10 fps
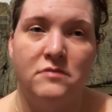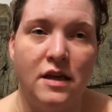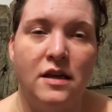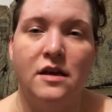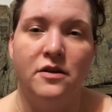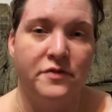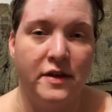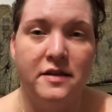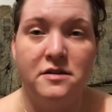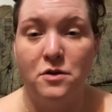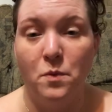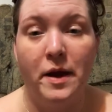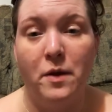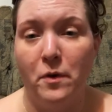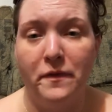thinking of things in the
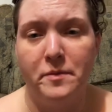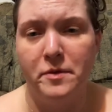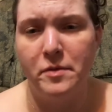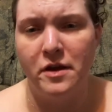way I want them